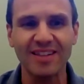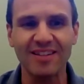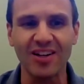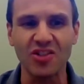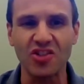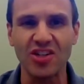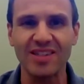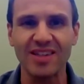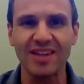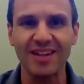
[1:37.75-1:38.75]
Young
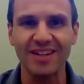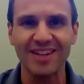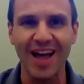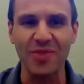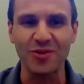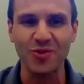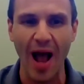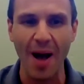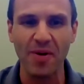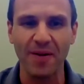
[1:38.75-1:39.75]
Jeezy, and The
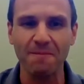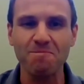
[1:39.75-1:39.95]
Trap.